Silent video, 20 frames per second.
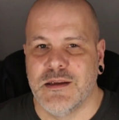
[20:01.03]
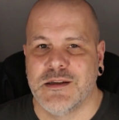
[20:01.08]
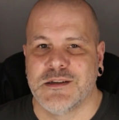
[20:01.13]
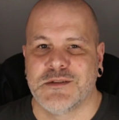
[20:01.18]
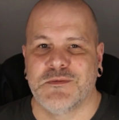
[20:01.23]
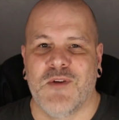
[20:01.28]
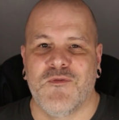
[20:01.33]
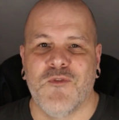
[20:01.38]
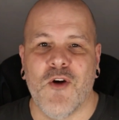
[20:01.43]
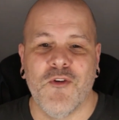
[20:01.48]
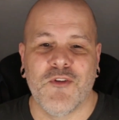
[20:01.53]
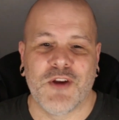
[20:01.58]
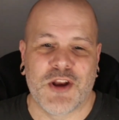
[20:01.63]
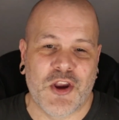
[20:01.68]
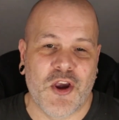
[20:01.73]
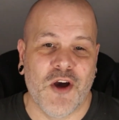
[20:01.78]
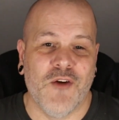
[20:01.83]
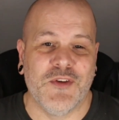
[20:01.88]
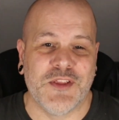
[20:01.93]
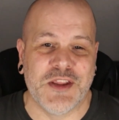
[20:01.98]
So we've already
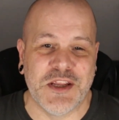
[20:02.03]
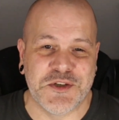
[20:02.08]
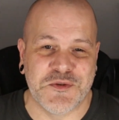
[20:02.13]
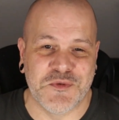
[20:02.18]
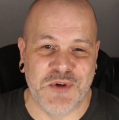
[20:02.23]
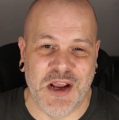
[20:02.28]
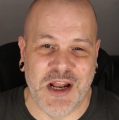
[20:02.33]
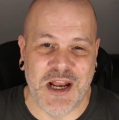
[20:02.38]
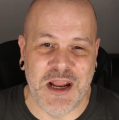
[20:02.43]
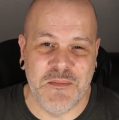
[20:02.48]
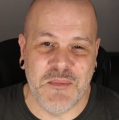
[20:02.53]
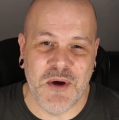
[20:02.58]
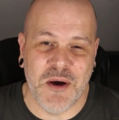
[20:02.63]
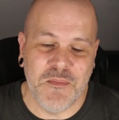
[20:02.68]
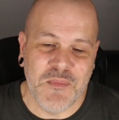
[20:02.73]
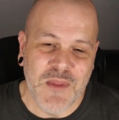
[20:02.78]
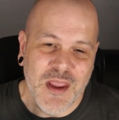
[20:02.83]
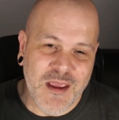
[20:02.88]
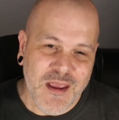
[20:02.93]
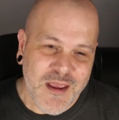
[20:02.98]
covered this really,
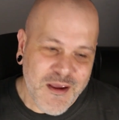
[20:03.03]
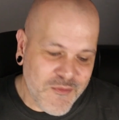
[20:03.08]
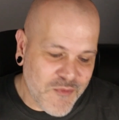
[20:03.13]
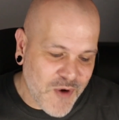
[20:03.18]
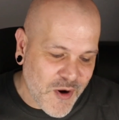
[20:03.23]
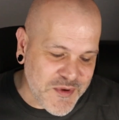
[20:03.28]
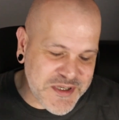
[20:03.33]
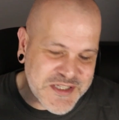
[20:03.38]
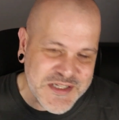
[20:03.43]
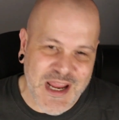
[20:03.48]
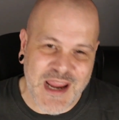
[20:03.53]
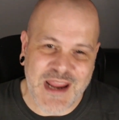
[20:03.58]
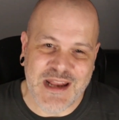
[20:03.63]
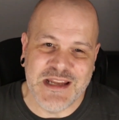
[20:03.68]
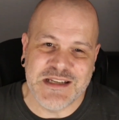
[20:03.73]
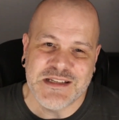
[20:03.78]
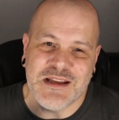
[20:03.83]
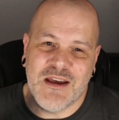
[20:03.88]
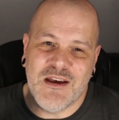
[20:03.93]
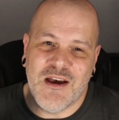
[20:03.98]
but what we're saying
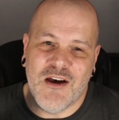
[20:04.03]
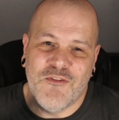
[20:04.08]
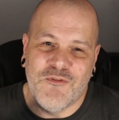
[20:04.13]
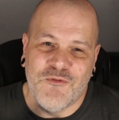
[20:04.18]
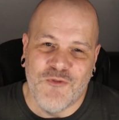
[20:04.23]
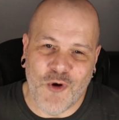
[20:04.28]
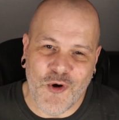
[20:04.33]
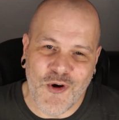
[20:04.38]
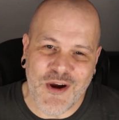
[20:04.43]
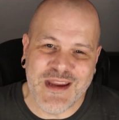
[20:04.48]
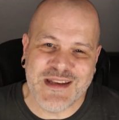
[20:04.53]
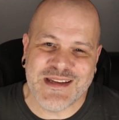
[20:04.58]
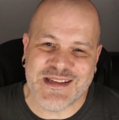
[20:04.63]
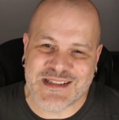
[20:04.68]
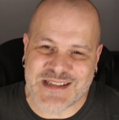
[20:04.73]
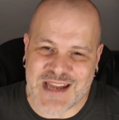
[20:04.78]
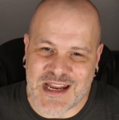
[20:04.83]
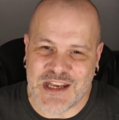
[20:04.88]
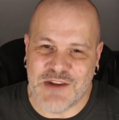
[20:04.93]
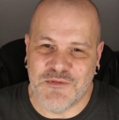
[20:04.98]
is avoid
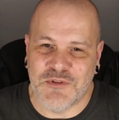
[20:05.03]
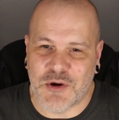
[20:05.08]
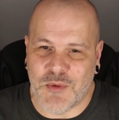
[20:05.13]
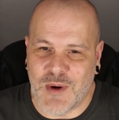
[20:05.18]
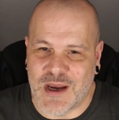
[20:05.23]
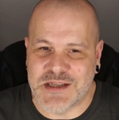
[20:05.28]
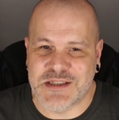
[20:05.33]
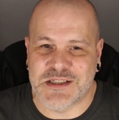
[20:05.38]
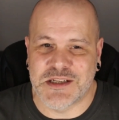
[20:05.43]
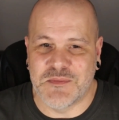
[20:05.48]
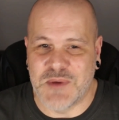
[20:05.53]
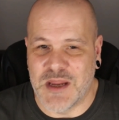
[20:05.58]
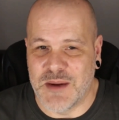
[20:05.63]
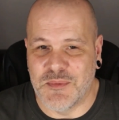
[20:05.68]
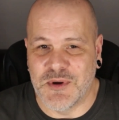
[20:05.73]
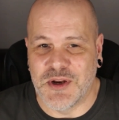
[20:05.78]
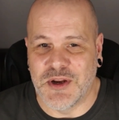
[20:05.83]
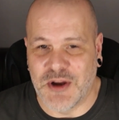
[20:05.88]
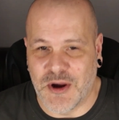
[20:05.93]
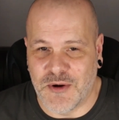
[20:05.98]
sending requests to
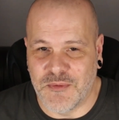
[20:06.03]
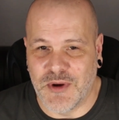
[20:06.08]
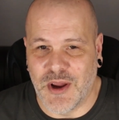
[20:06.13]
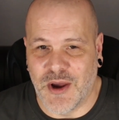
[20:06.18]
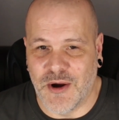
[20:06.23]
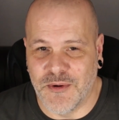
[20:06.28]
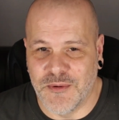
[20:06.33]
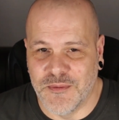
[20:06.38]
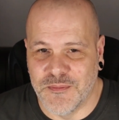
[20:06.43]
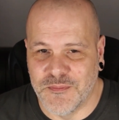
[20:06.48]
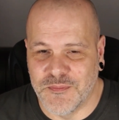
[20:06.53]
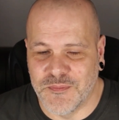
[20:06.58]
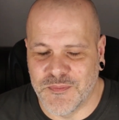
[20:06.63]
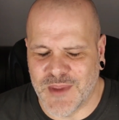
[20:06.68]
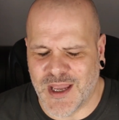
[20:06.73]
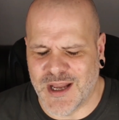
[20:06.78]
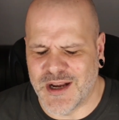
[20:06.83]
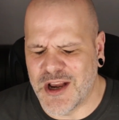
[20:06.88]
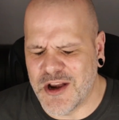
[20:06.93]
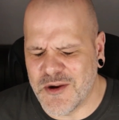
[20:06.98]
people you don't know.
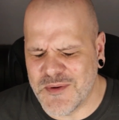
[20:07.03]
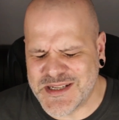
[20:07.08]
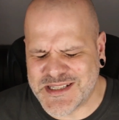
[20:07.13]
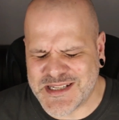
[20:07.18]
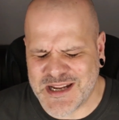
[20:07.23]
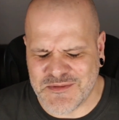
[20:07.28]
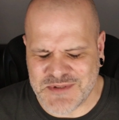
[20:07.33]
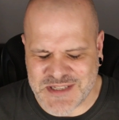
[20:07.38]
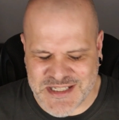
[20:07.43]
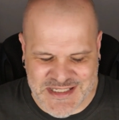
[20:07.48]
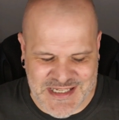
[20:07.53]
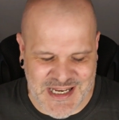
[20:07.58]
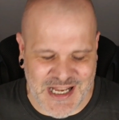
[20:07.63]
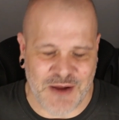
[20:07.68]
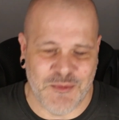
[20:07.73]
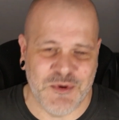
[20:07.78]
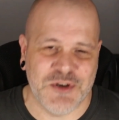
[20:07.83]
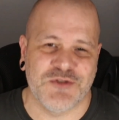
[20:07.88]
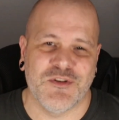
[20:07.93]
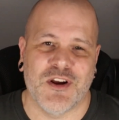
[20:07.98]
And I know it sounds
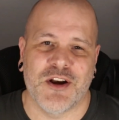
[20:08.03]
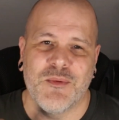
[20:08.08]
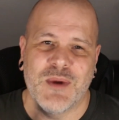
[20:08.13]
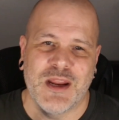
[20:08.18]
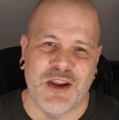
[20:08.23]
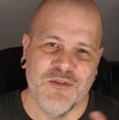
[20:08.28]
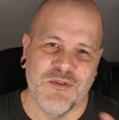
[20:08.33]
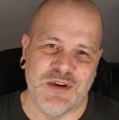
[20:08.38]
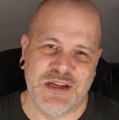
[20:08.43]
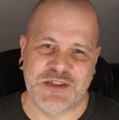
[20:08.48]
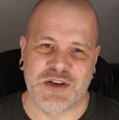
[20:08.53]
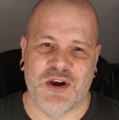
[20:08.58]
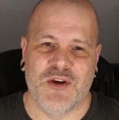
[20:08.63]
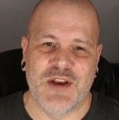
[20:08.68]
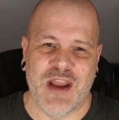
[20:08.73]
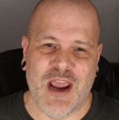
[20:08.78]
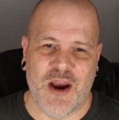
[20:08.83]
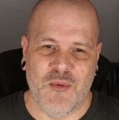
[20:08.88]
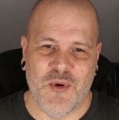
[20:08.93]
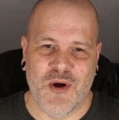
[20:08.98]
silly, we're trying to increase our
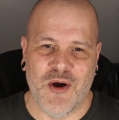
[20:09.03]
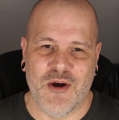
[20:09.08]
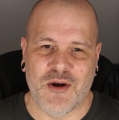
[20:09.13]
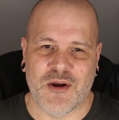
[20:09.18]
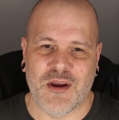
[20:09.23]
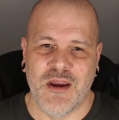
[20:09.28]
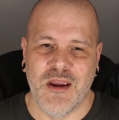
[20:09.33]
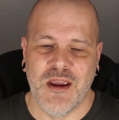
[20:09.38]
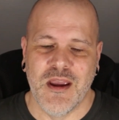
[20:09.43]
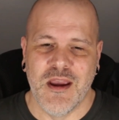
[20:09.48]
network,